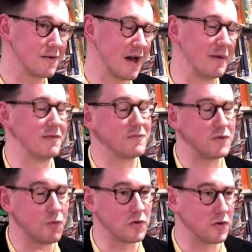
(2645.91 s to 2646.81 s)
I mean,
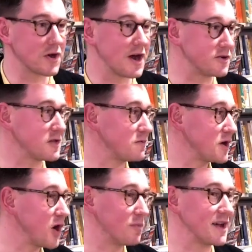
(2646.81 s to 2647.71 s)
you want your characters to be
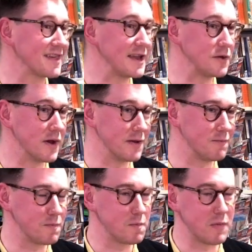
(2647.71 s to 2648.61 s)
complex anyway,
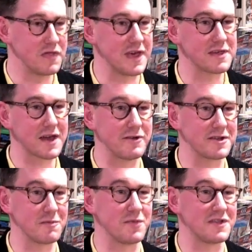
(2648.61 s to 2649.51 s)
but this
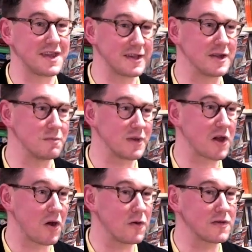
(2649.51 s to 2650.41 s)
character in particular,
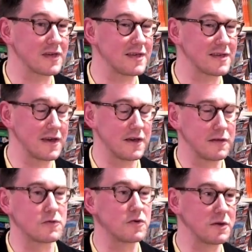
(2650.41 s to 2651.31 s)
because his
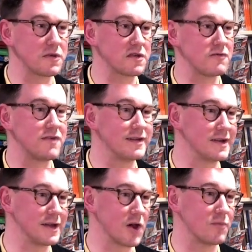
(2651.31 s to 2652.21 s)
story was so
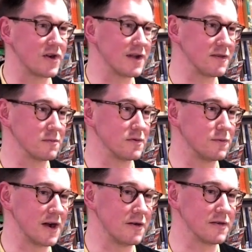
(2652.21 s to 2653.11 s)
readily comprehensible,
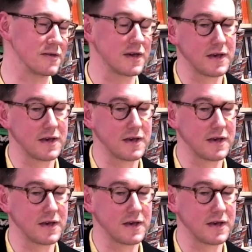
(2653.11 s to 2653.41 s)
whereas